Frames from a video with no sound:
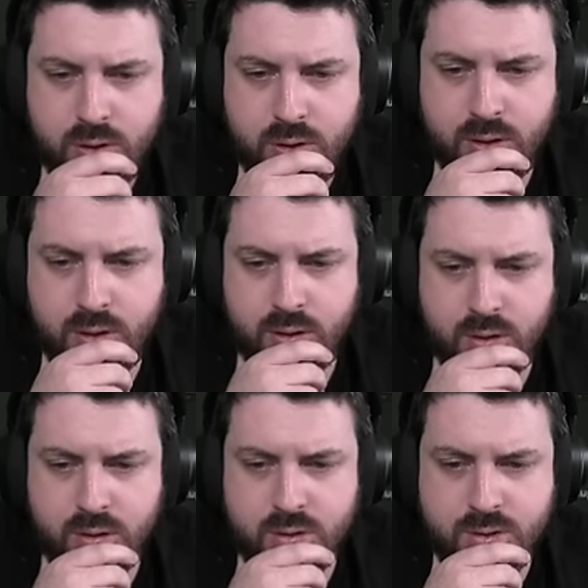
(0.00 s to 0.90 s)
It, it could
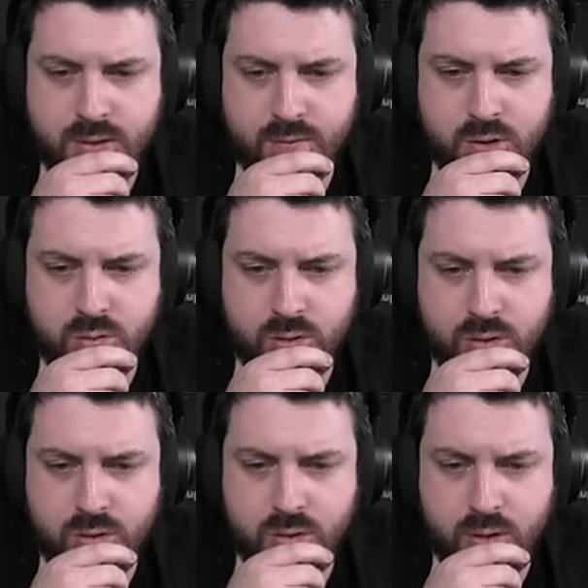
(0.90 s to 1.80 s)
use the same visual
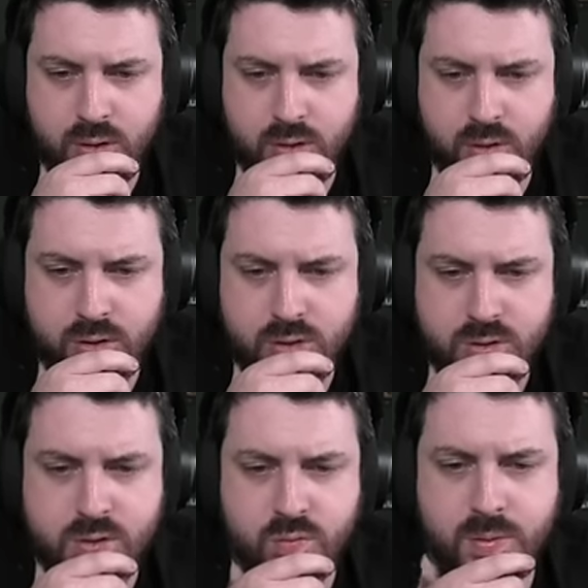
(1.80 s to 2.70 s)
and not just
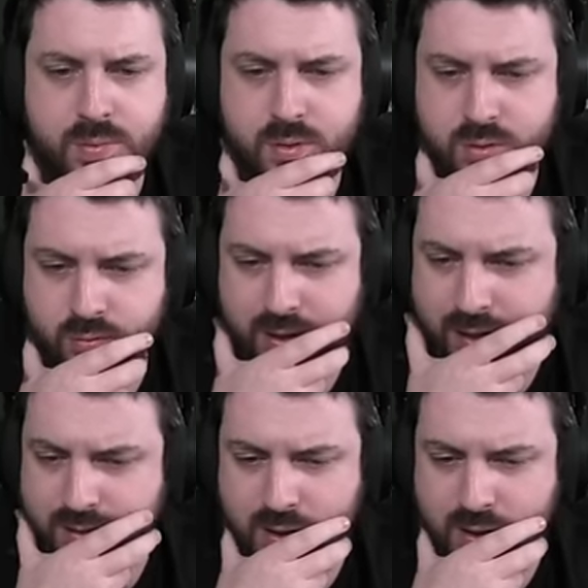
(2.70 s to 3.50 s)
the script to react.